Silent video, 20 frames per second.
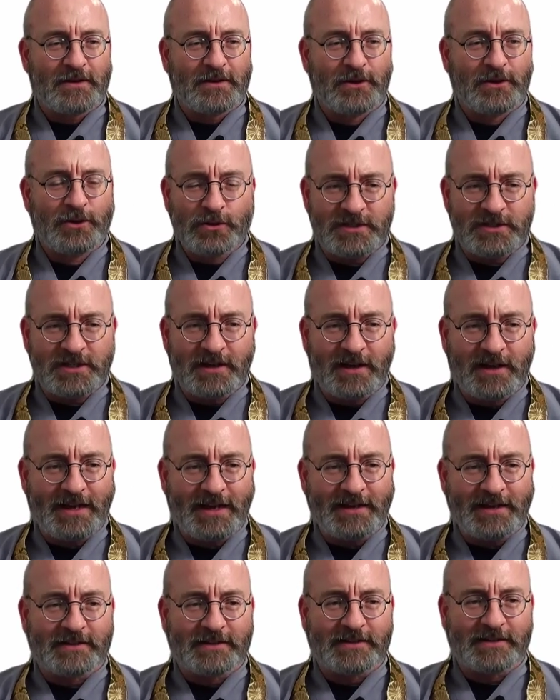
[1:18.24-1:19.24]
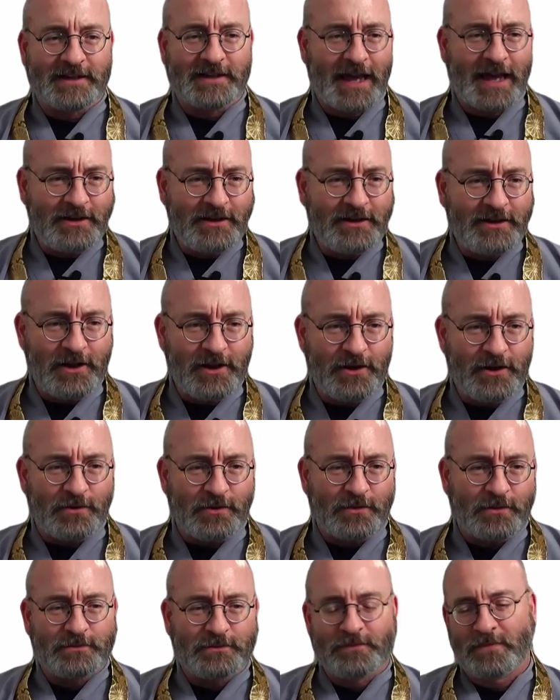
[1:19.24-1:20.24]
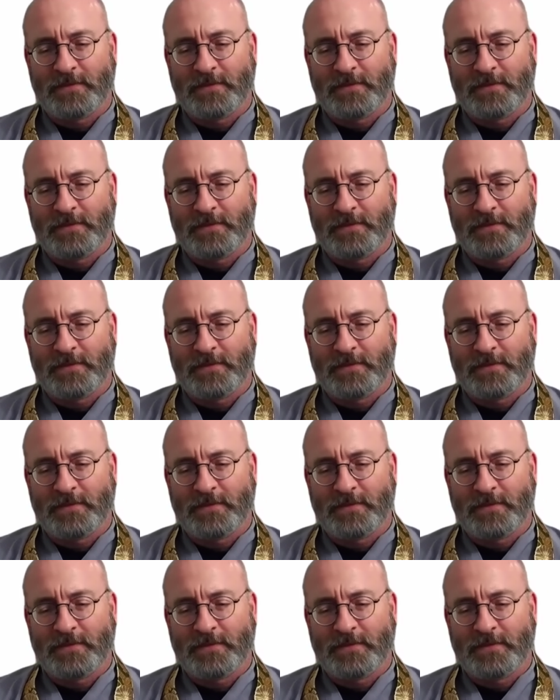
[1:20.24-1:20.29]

Who's enlightened and how do you know?